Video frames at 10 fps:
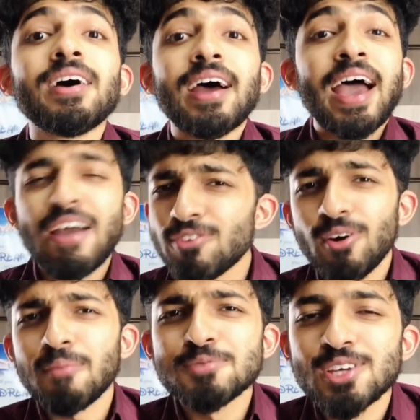Have
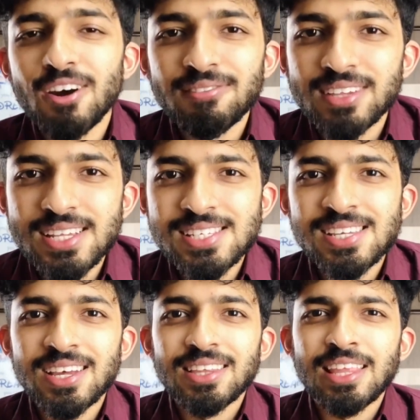you observed
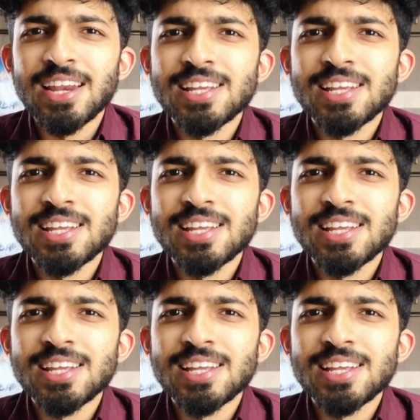this? There